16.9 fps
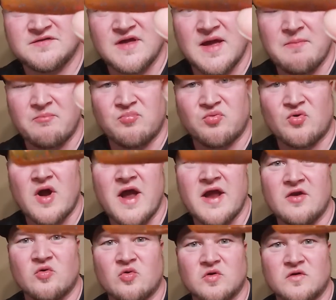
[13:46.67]
That
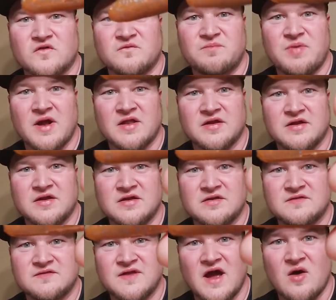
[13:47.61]
bright orange
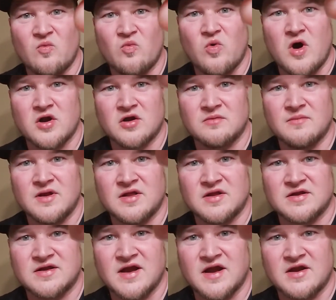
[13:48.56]
belly, that
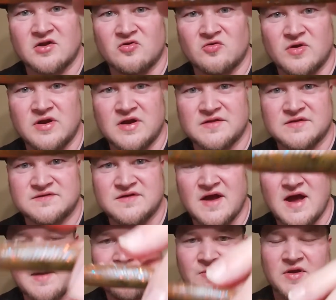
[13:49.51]
watermelon kind of green on the
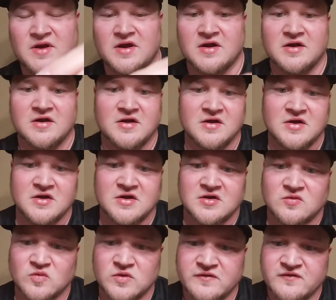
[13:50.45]
top there.
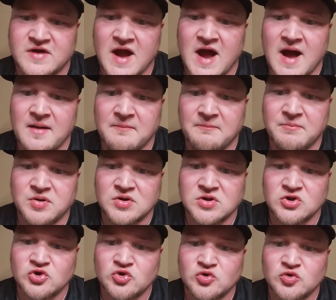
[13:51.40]
We've got
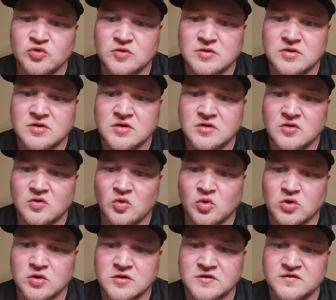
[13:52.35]
blue,
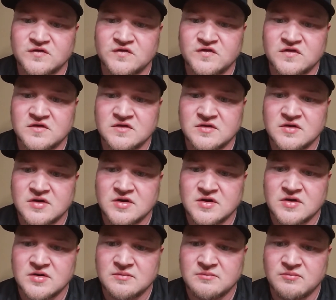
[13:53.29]
orange,
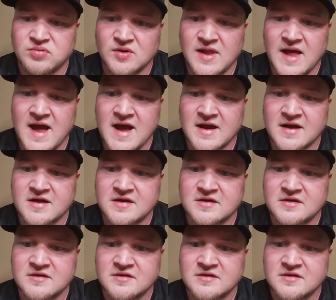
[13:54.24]
black,